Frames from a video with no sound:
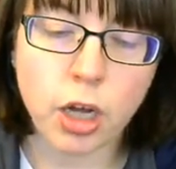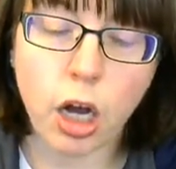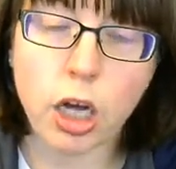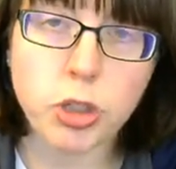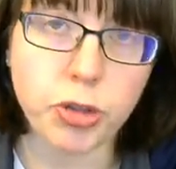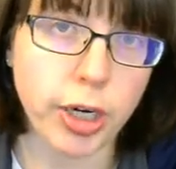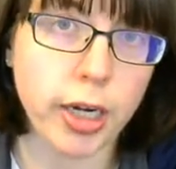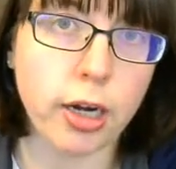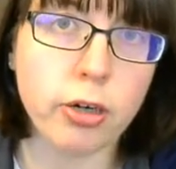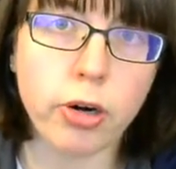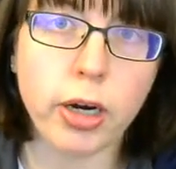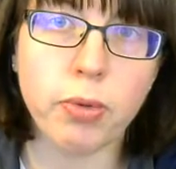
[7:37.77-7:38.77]

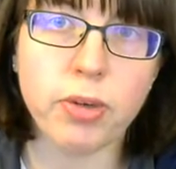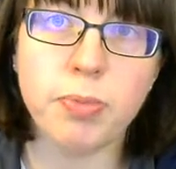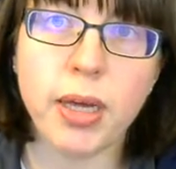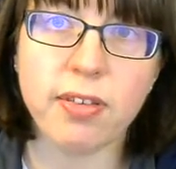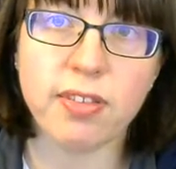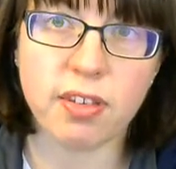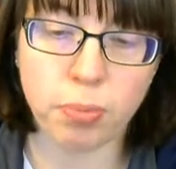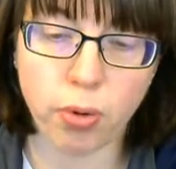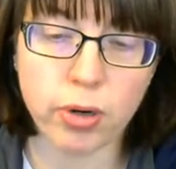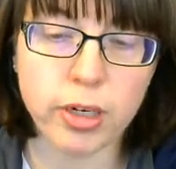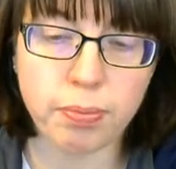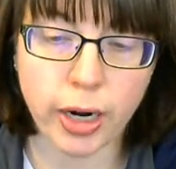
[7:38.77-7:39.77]
Austria-Hungary was being
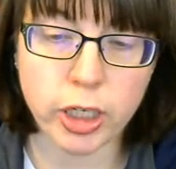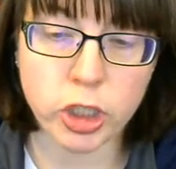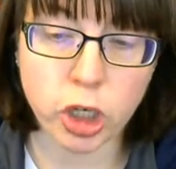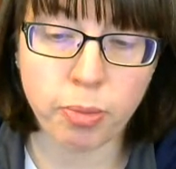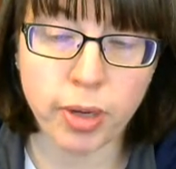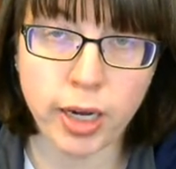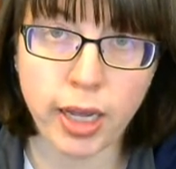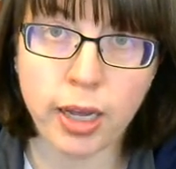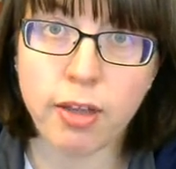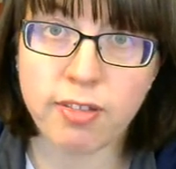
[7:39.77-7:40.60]
supported by Germany,